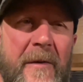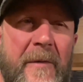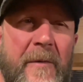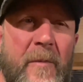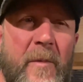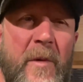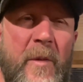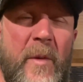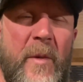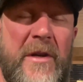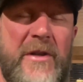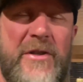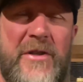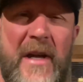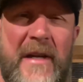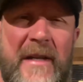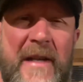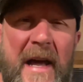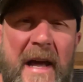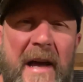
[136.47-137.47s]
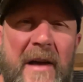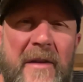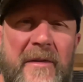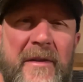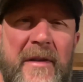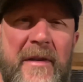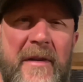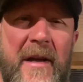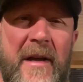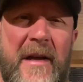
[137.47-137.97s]
we went and checked
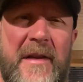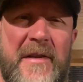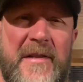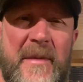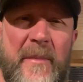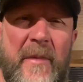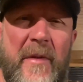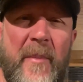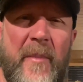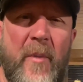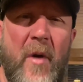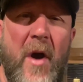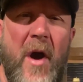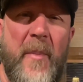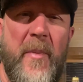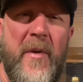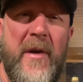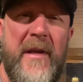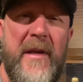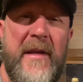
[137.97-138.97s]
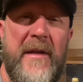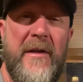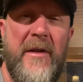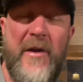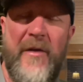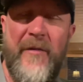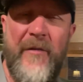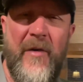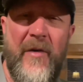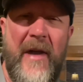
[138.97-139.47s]
out some of the property,
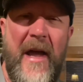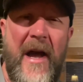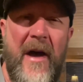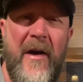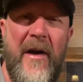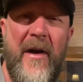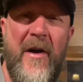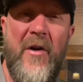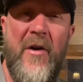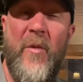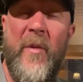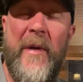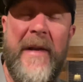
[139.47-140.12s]
looking for cow elk.